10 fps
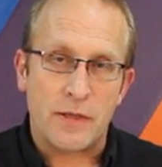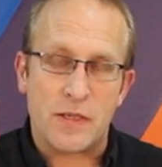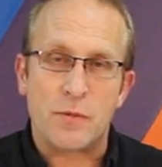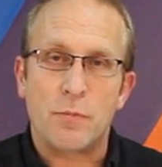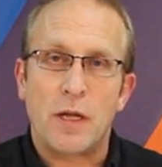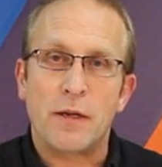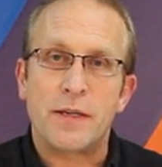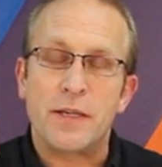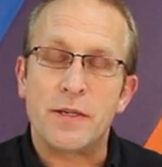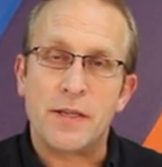This is
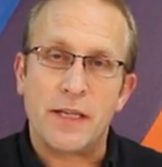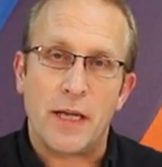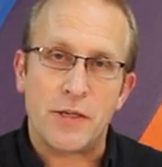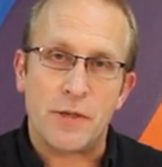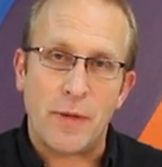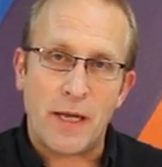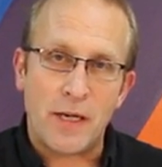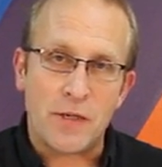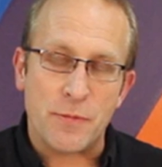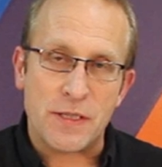plugged into the engine
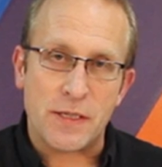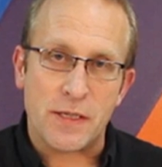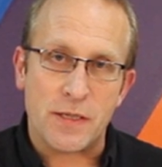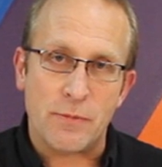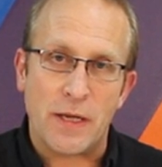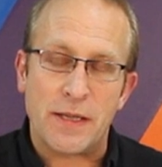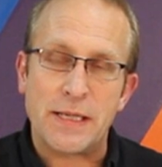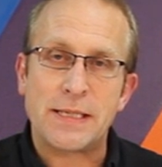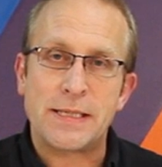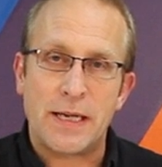management system,
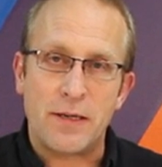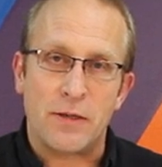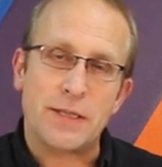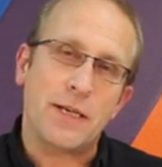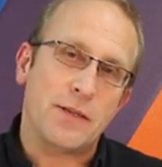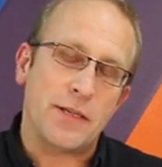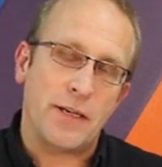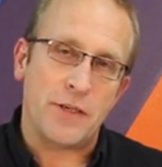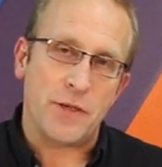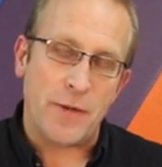and this signal tells
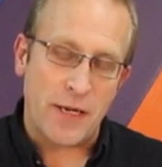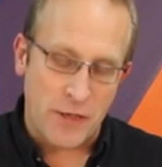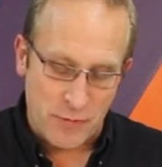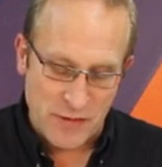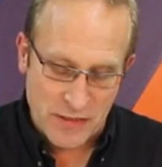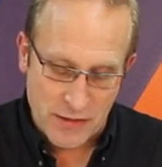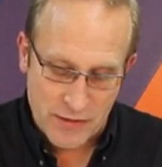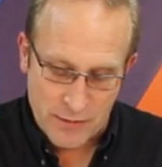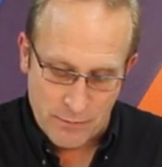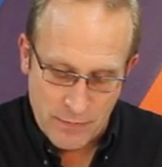the engine management
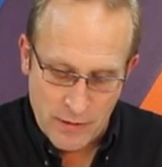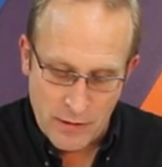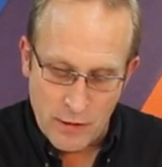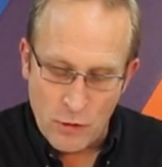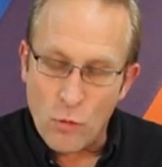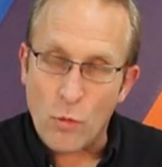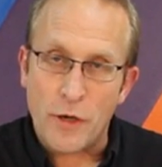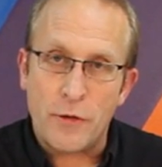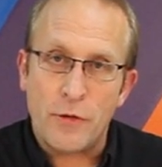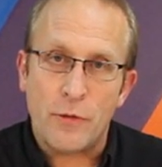system
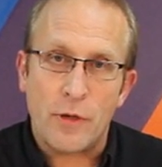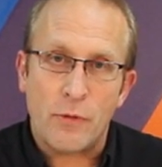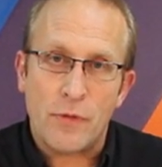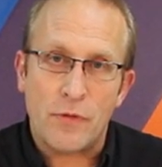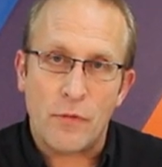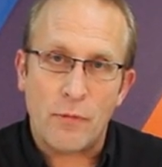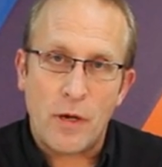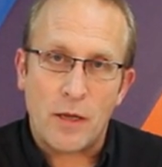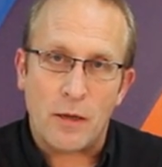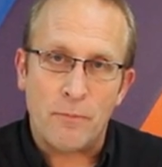what you're doing with the
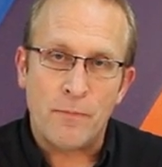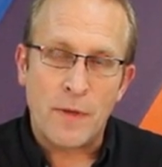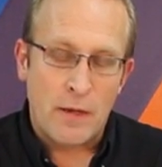throttle.